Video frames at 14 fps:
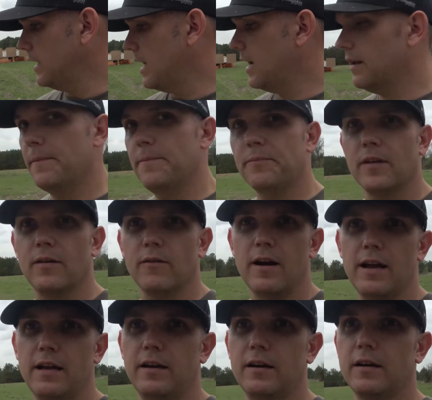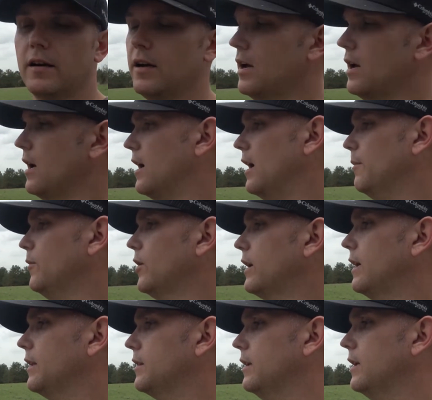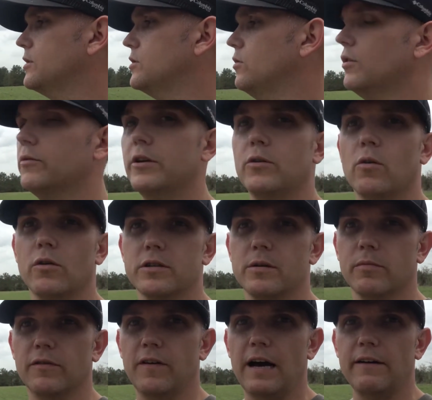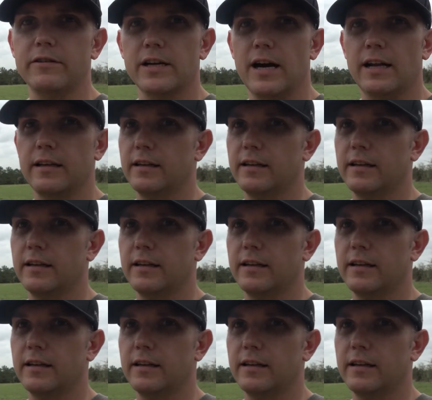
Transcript: at right here, I'm looking at the 2 3/4 number 5 shot,